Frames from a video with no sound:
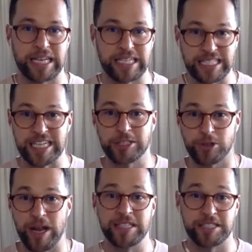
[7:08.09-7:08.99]
Like seeing
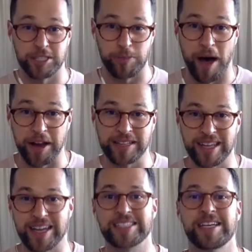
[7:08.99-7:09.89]
trends and spotting
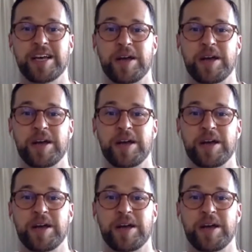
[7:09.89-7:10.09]
things.